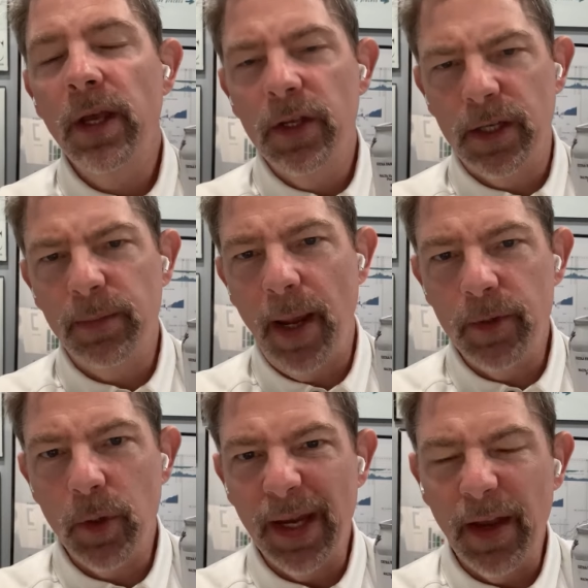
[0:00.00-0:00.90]

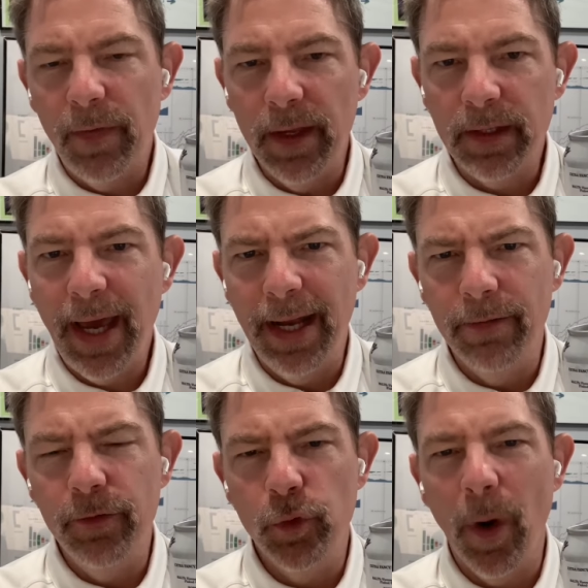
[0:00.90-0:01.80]
sometimes you can get this kind
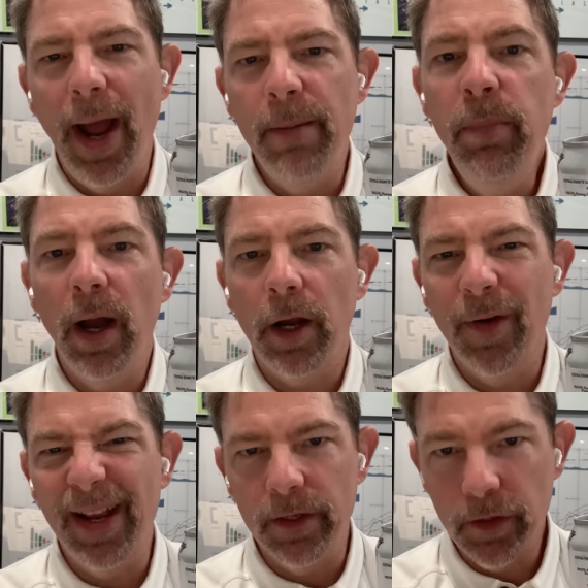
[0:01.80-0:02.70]
of dry,
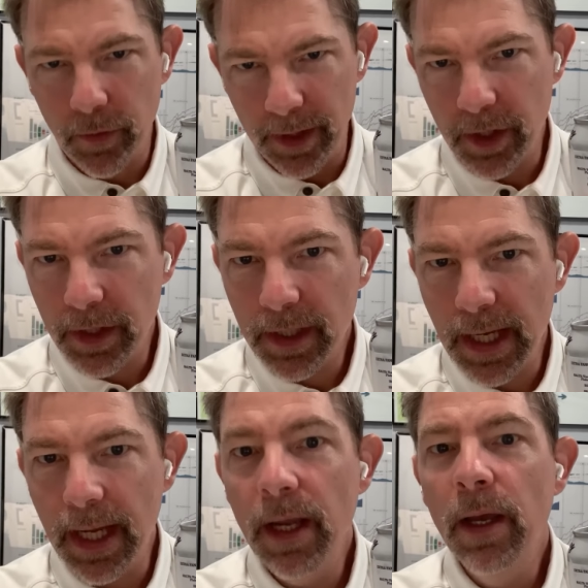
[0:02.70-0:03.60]
puckering
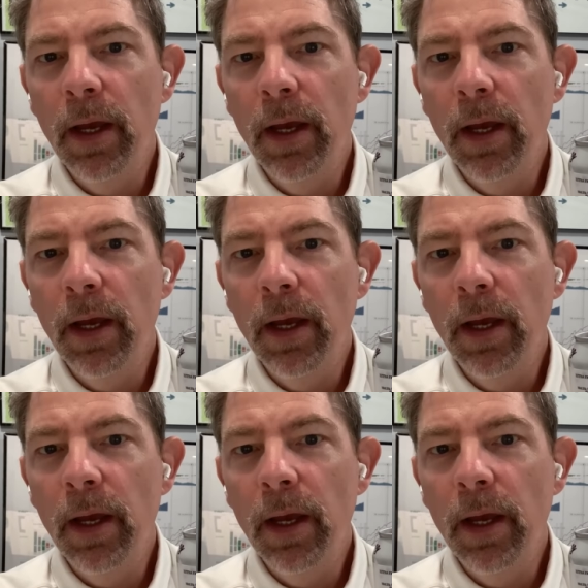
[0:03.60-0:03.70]
astringency